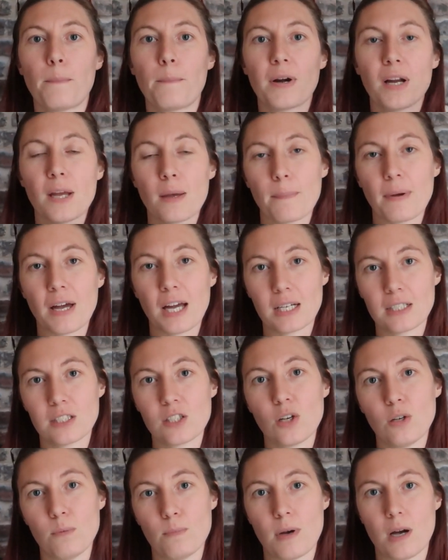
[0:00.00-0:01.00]
bring it back
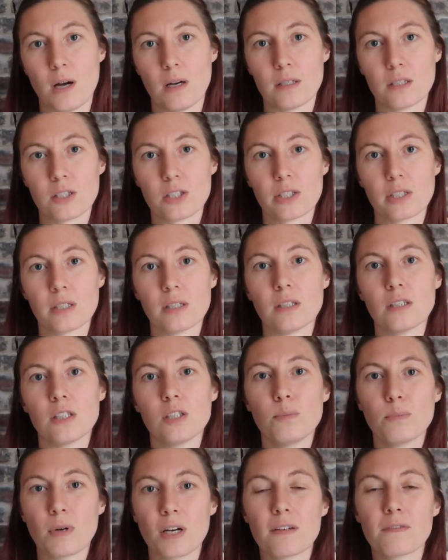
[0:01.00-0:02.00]
too much,
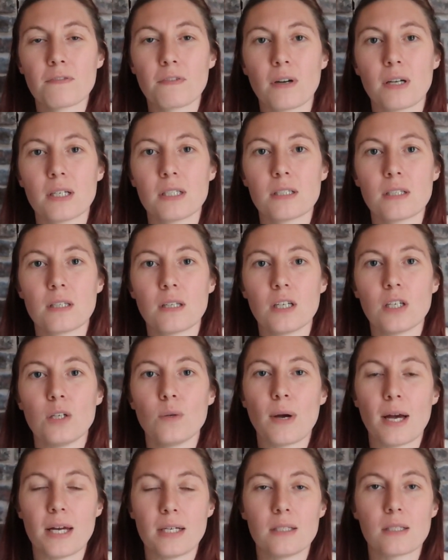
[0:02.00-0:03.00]
you might find that
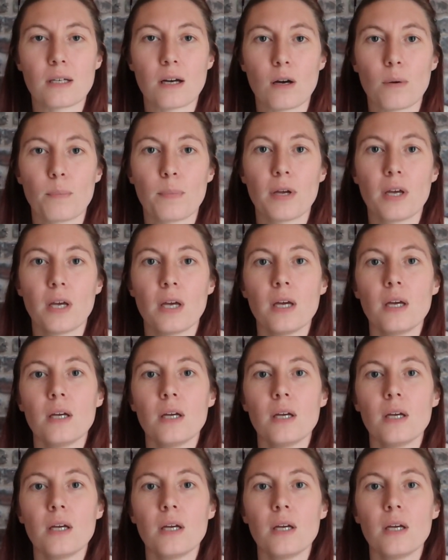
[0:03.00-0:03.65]
you end up